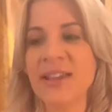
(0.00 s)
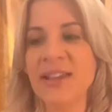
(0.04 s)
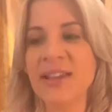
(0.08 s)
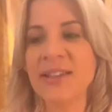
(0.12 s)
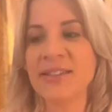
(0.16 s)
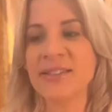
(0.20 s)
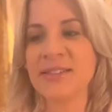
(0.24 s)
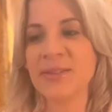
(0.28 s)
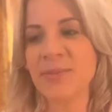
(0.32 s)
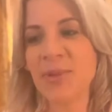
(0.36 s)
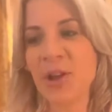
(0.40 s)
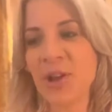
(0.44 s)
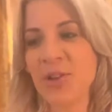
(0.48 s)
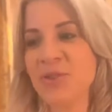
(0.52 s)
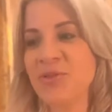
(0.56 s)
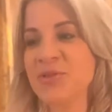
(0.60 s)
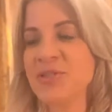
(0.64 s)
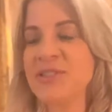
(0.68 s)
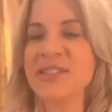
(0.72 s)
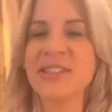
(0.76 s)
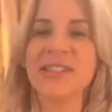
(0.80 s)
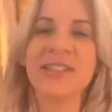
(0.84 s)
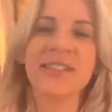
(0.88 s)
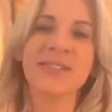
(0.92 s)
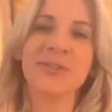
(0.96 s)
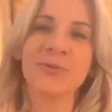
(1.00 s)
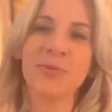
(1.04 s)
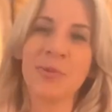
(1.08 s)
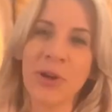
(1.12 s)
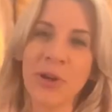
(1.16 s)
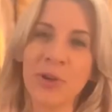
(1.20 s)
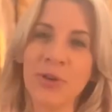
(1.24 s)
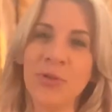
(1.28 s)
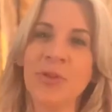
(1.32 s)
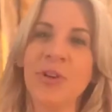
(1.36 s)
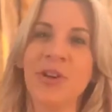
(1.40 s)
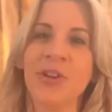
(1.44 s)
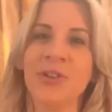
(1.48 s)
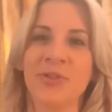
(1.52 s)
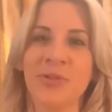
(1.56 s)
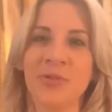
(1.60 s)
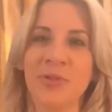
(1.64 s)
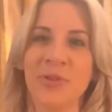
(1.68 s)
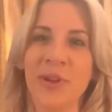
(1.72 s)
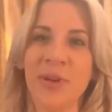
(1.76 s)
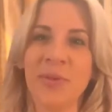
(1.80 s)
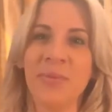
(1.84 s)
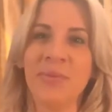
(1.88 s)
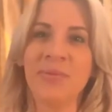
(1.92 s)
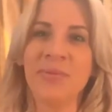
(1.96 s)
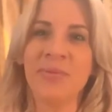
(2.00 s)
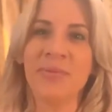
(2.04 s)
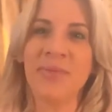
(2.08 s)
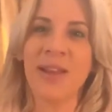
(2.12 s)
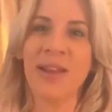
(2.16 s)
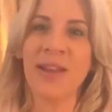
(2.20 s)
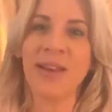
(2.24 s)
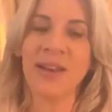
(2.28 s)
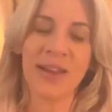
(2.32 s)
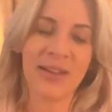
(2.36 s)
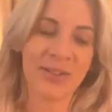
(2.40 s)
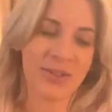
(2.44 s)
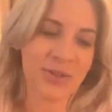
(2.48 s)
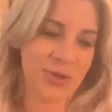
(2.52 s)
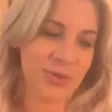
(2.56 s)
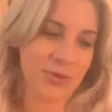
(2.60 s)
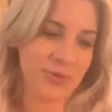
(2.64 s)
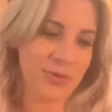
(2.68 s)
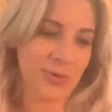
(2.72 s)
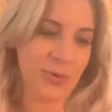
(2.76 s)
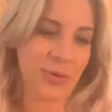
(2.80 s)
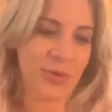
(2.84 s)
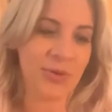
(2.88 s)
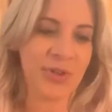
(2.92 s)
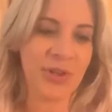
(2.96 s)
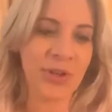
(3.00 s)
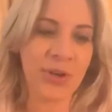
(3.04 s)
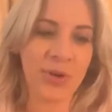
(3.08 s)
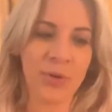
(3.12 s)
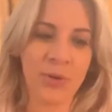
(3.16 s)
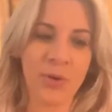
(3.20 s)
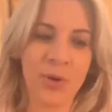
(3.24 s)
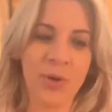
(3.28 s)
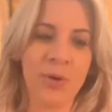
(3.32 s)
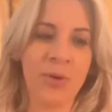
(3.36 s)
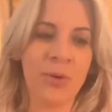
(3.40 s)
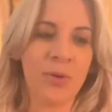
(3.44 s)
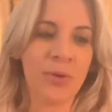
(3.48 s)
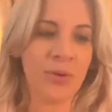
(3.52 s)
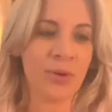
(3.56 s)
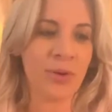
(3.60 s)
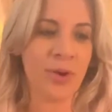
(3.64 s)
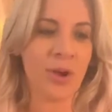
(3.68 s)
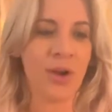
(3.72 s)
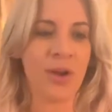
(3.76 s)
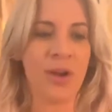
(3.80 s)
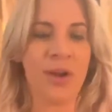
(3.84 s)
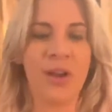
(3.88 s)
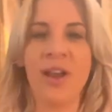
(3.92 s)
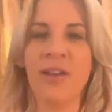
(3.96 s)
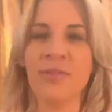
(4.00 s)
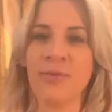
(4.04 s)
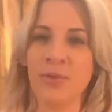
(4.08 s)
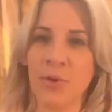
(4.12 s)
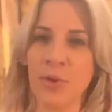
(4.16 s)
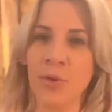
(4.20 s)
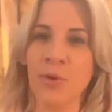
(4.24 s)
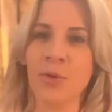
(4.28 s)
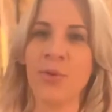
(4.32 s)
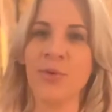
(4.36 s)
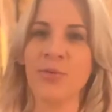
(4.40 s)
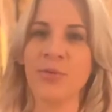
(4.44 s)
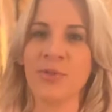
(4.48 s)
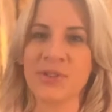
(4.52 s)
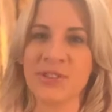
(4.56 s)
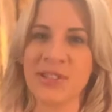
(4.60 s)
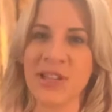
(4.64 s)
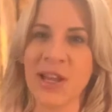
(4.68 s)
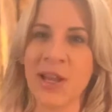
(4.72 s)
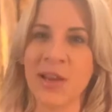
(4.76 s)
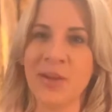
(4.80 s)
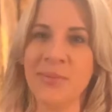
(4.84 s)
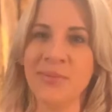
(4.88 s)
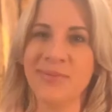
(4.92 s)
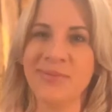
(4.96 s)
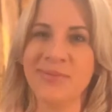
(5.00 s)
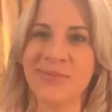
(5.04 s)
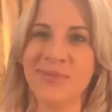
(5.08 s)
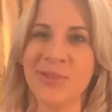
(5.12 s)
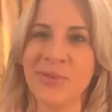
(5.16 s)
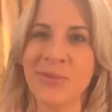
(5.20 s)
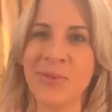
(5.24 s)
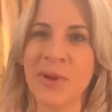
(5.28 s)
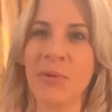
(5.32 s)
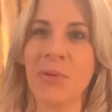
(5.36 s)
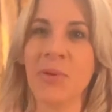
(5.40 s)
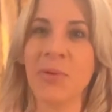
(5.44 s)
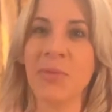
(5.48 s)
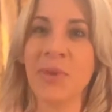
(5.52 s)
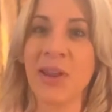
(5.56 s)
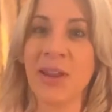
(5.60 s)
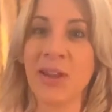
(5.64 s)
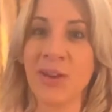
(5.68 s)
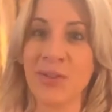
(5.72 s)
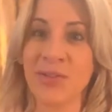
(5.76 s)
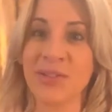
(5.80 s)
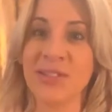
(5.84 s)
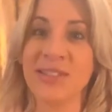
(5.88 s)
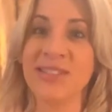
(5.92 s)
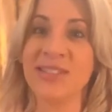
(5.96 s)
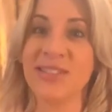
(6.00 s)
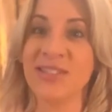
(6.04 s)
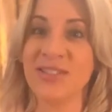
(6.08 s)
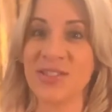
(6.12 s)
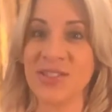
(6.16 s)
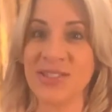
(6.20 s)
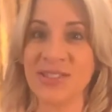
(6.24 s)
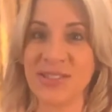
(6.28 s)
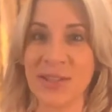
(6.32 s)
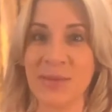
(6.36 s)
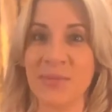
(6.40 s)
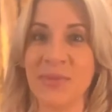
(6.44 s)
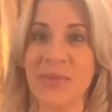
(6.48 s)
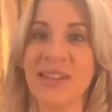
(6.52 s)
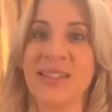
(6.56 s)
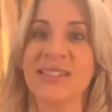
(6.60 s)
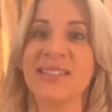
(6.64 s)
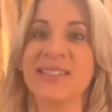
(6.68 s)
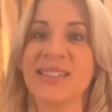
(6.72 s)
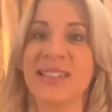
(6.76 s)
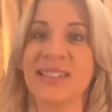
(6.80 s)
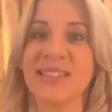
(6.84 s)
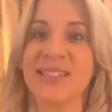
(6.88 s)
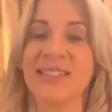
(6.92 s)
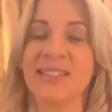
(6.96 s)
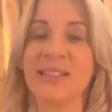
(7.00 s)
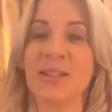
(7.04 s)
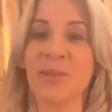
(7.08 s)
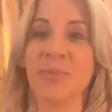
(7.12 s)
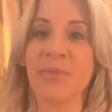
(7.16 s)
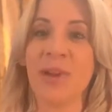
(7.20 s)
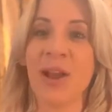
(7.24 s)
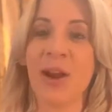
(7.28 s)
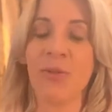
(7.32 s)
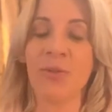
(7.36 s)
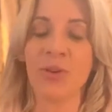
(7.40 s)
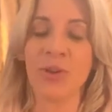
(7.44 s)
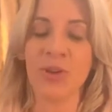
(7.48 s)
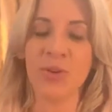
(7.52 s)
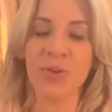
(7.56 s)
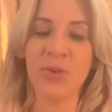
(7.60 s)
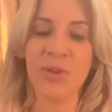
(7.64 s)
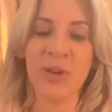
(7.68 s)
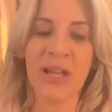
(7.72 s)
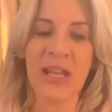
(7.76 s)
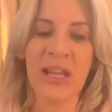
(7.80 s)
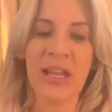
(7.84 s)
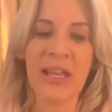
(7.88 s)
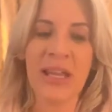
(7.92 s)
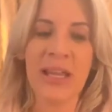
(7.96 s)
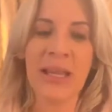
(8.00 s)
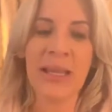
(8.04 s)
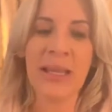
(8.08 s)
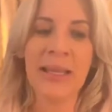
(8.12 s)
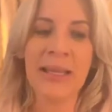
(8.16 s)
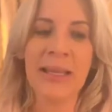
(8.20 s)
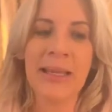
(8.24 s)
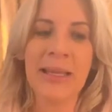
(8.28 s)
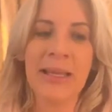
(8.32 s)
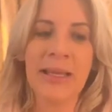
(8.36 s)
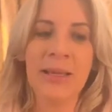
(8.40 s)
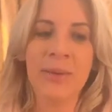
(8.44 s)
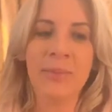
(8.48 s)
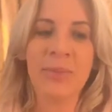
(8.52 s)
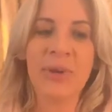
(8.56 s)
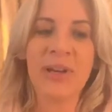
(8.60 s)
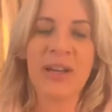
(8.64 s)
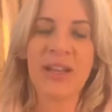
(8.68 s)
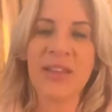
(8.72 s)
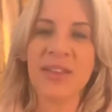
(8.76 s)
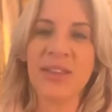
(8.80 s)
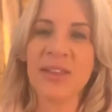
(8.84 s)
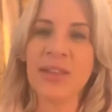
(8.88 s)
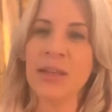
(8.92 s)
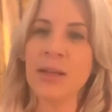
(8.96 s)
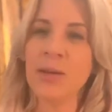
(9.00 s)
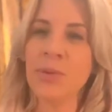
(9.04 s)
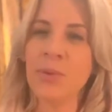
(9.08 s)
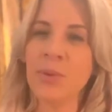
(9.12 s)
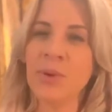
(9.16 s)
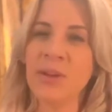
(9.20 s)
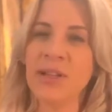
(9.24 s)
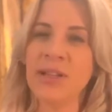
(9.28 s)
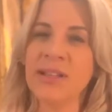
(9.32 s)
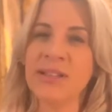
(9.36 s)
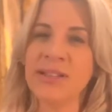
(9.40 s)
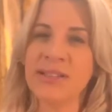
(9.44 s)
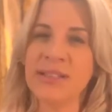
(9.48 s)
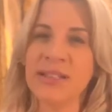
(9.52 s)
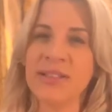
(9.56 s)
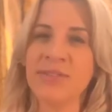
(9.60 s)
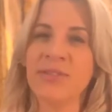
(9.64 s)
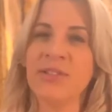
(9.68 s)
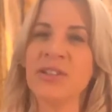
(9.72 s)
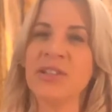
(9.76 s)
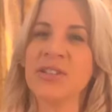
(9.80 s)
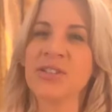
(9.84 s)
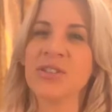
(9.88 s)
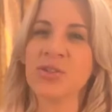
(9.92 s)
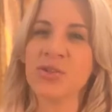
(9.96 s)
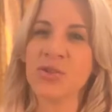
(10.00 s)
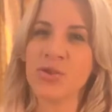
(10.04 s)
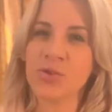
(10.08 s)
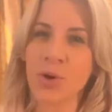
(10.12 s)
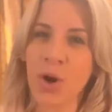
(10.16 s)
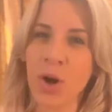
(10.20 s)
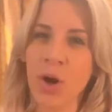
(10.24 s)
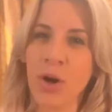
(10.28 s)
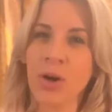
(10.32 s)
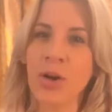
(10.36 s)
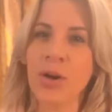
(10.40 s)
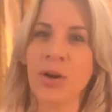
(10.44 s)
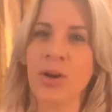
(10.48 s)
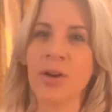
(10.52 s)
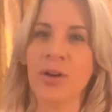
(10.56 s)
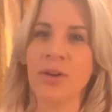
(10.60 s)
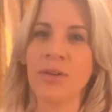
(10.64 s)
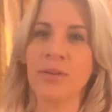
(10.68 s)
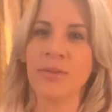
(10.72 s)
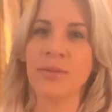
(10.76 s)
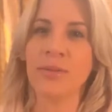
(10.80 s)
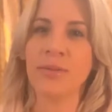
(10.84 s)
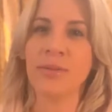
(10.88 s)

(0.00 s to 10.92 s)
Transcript: It's about those things when you can do them, and as you've learned and have grown over time to be able to make good decisions that make sense and empower you. But I think what is even a stronger